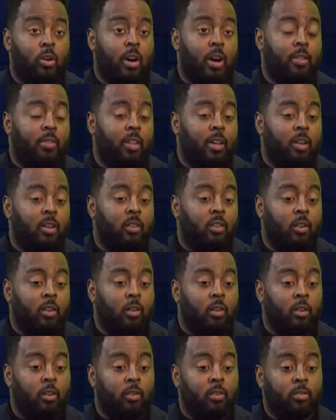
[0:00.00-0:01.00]
I think
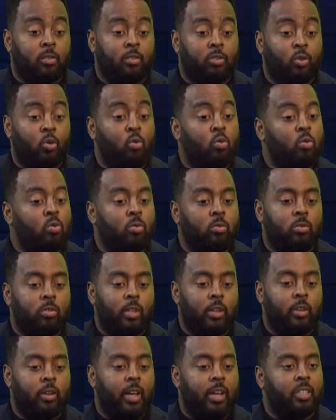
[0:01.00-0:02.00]
the schools
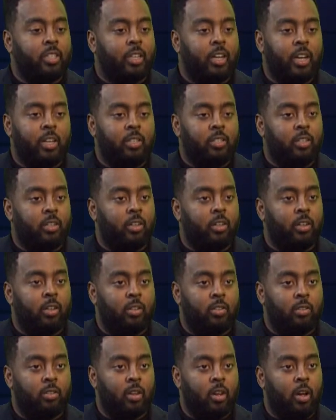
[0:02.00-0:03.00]
and education
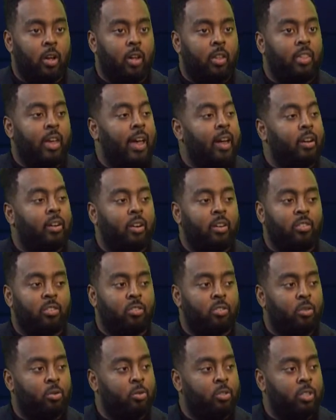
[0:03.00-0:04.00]
is the anchor
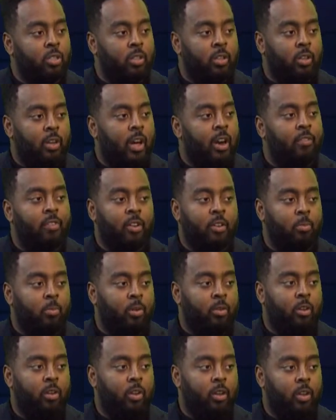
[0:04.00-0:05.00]
institution in every
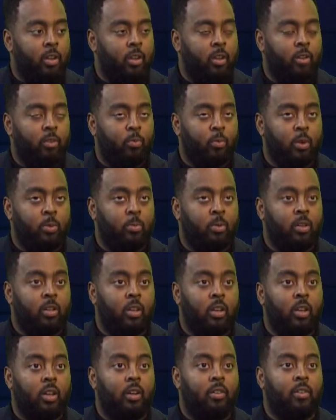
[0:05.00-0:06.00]
community, and we
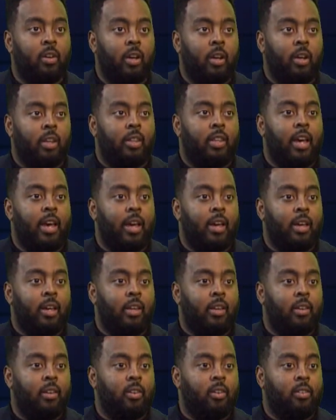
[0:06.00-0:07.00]
believe that
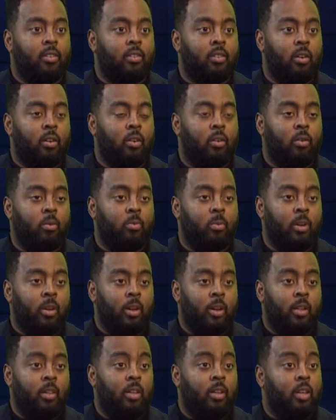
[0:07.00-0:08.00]
it is
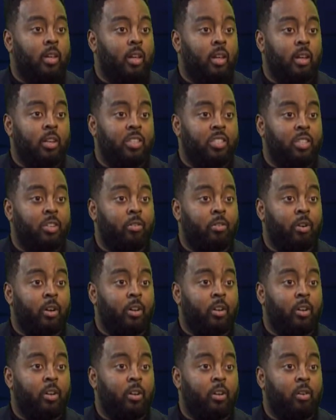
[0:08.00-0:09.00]
the key to
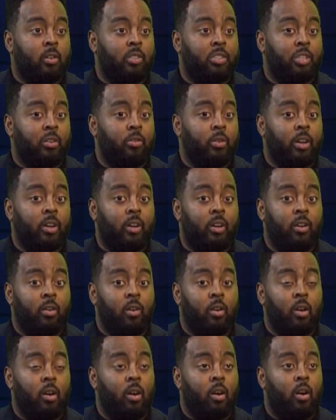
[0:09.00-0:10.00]

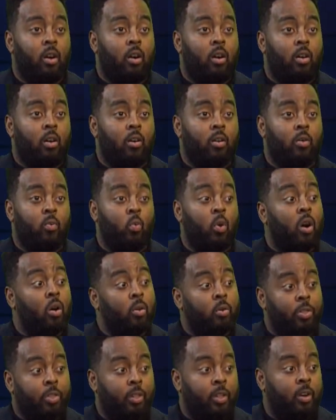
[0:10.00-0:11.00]
generating
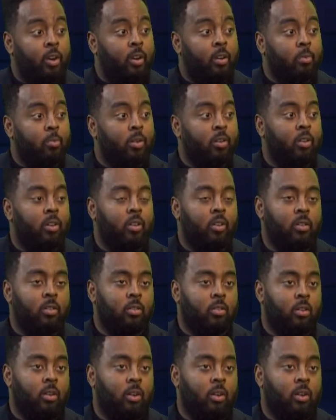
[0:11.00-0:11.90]
wealth in our communities,